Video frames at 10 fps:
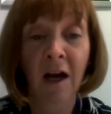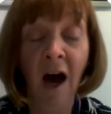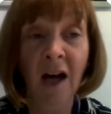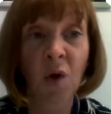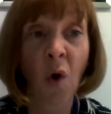
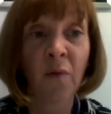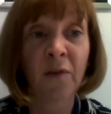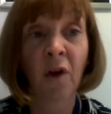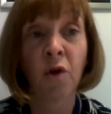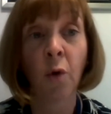cut off,
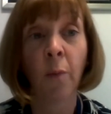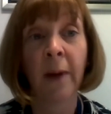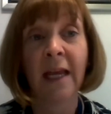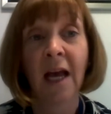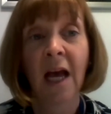so you'll
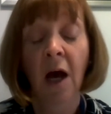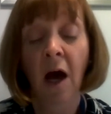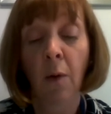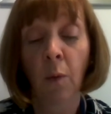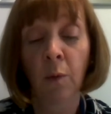be
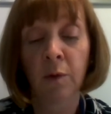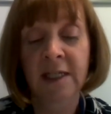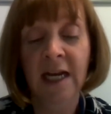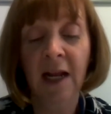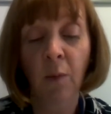
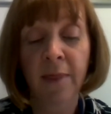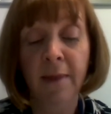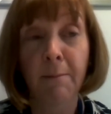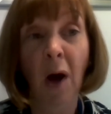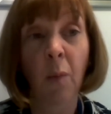dealing with
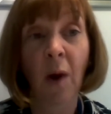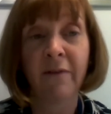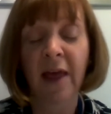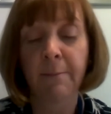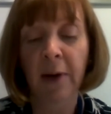them by way
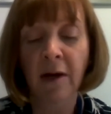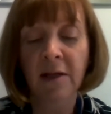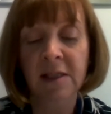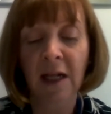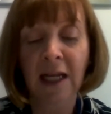of their
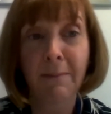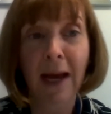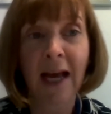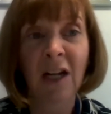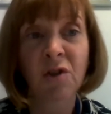personal
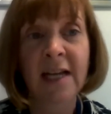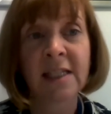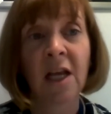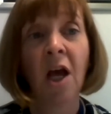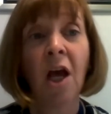email address.
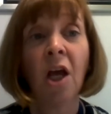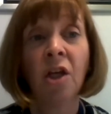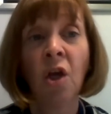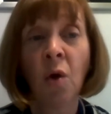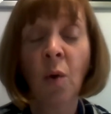
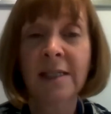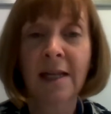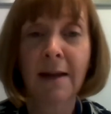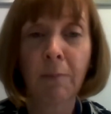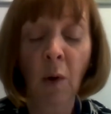You as
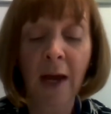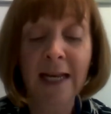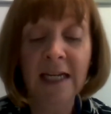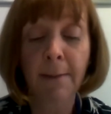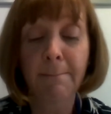an employer
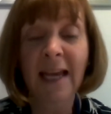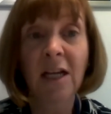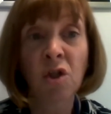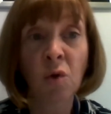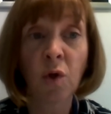need to make
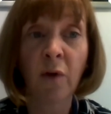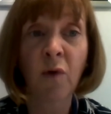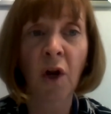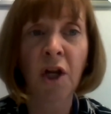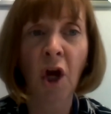sure you've
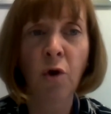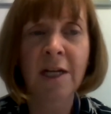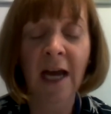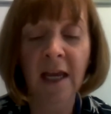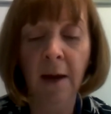got a note
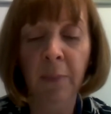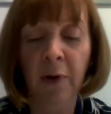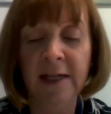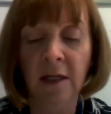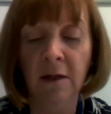taker
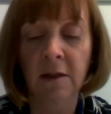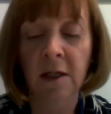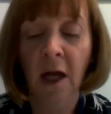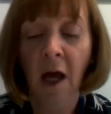present.